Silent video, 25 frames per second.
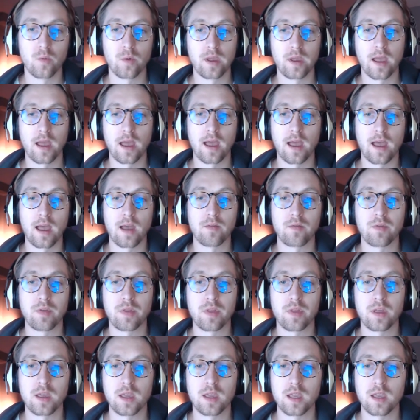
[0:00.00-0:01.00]
We have
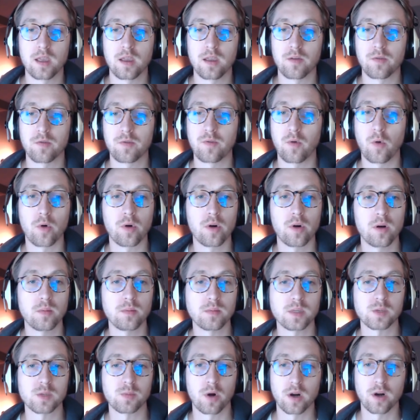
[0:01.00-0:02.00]
the
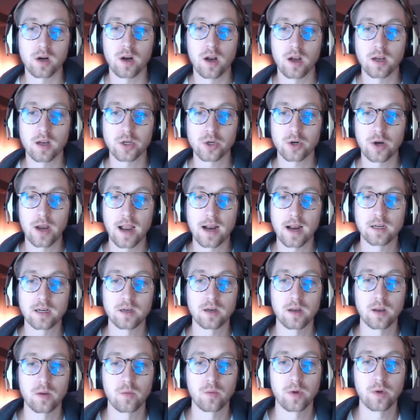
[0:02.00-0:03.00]
forum smart contract,
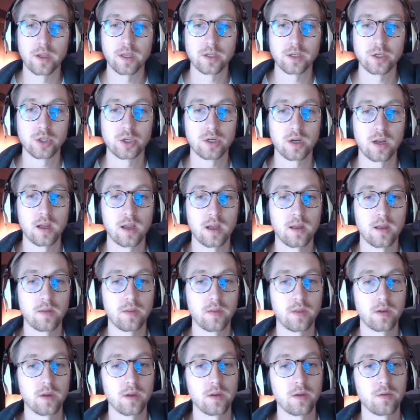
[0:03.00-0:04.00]
which
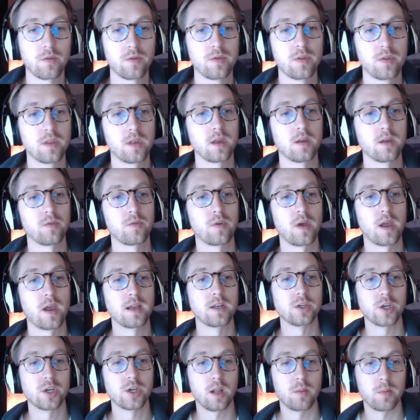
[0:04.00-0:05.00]
the
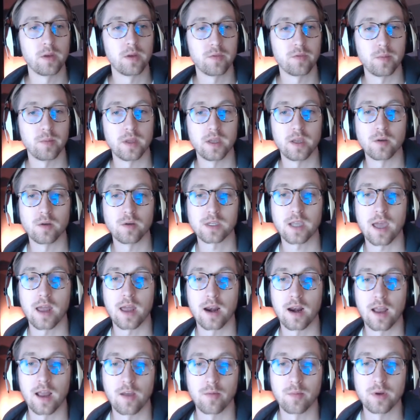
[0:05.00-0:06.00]
fine gentlemen from EOS
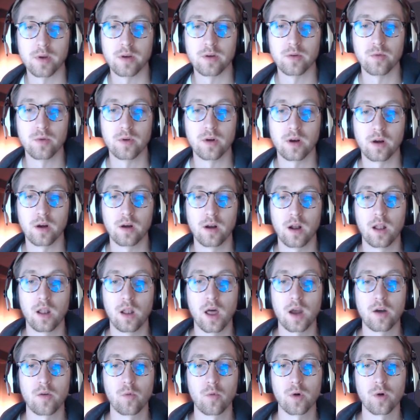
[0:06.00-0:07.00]
Canada have been doing a
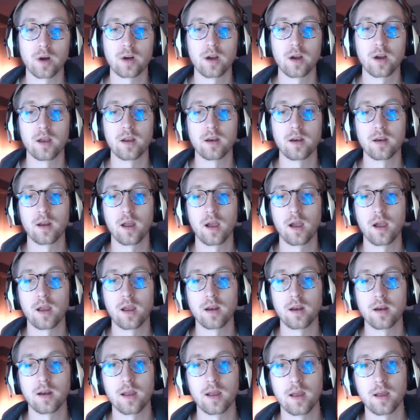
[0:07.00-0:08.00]
lot of work on
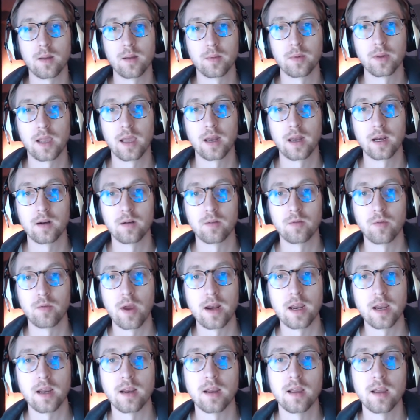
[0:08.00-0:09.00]
getting
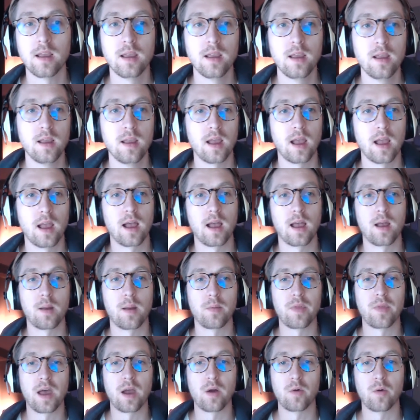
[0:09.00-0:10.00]
ready.
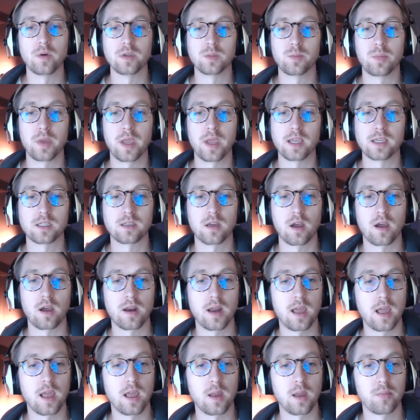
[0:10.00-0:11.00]
That was based on
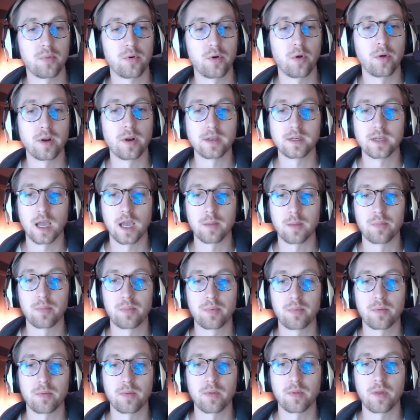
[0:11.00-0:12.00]
a prototype
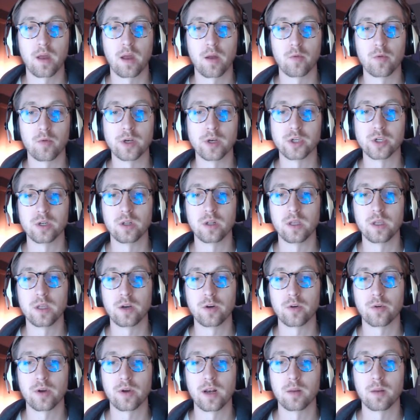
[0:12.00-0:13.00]
originally
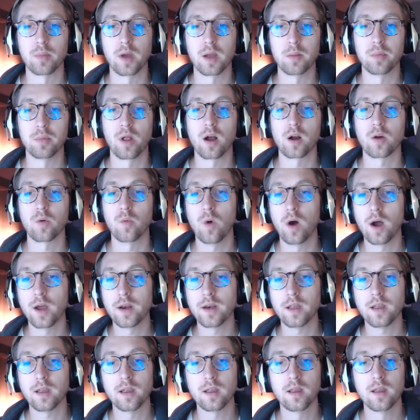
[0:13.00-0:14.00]
created by Block
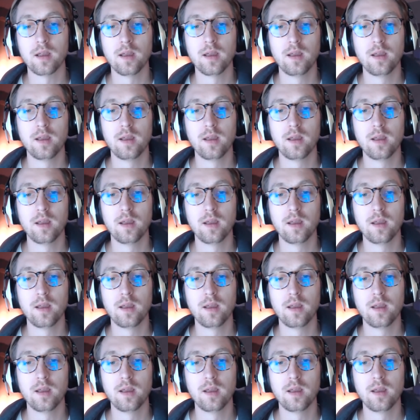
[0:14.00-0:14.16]
1.